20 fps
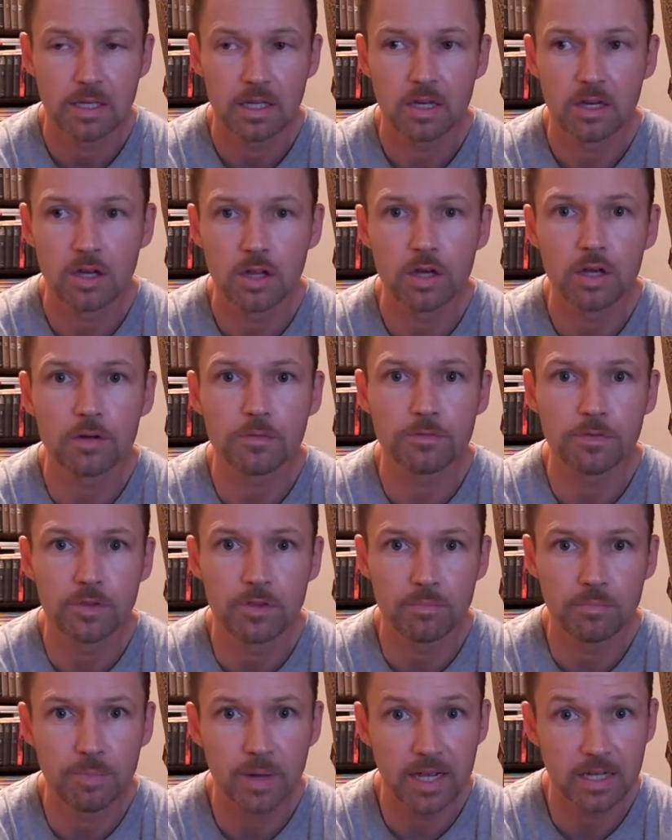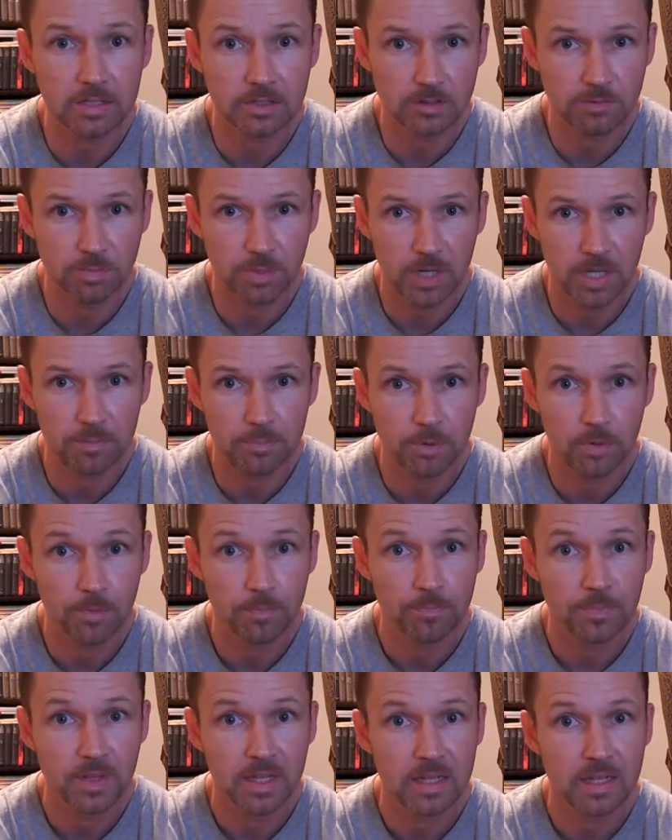Look for the best of people.
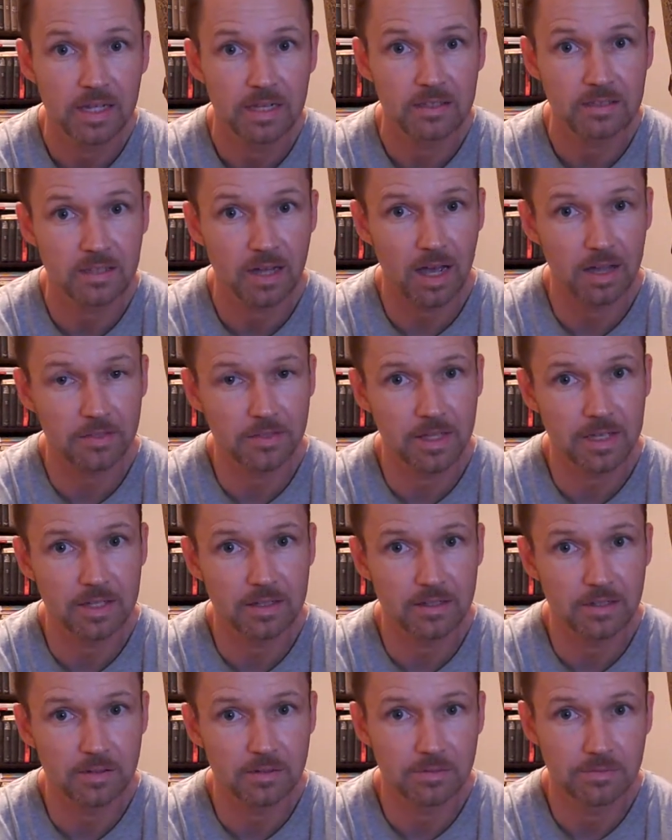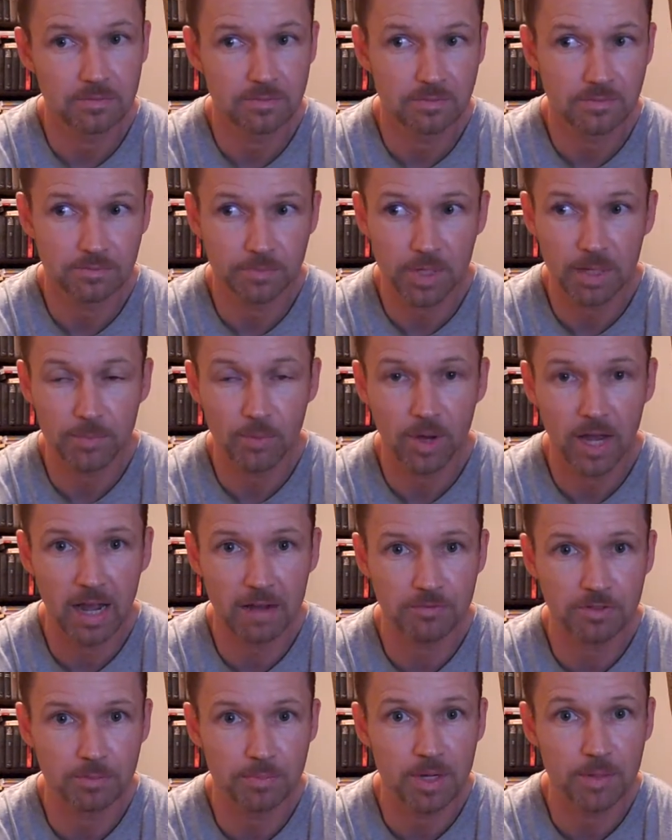It's not that people
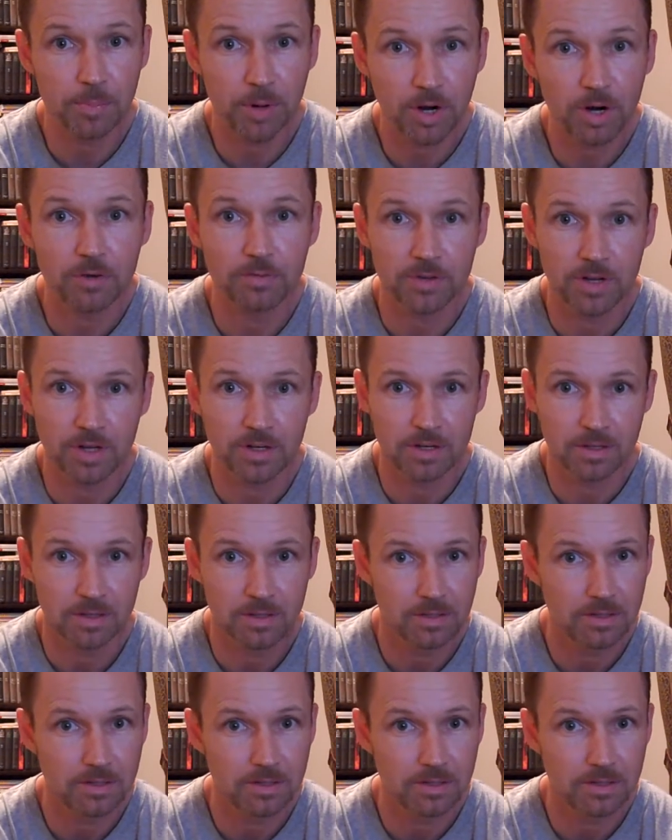have to be perfect.